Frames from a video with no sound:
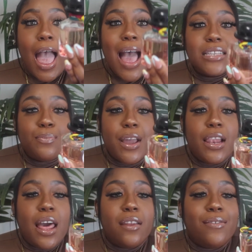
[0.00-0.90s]
spray a
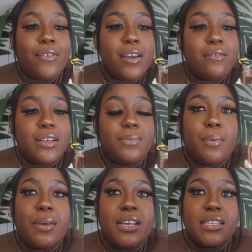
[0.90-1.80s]
lot of fragrance, but
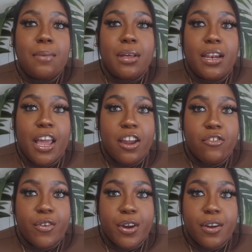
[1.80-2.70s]
because I'm a
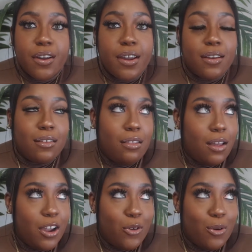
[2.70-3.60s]
layerer,
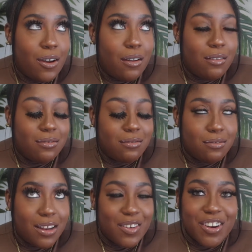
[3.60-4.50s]

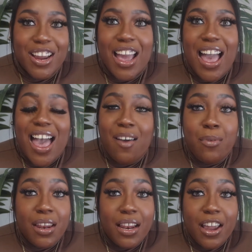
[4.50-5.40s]
whatever. I
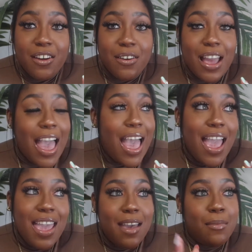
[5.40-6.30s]

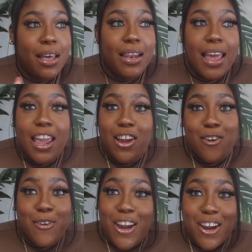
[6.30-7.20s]
am a
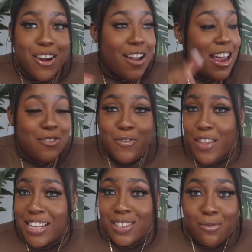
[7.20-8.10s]
layerer. I don't know if
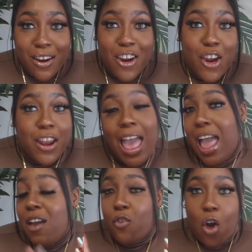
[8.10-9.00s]
that's a word. I
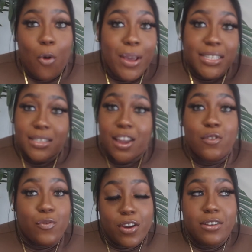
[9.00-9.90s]
have always layered
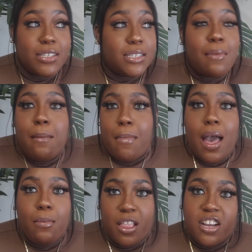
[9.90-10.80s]
fragrances. My
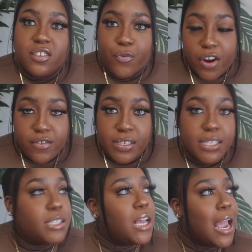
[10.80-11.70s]
mom layers fragrances.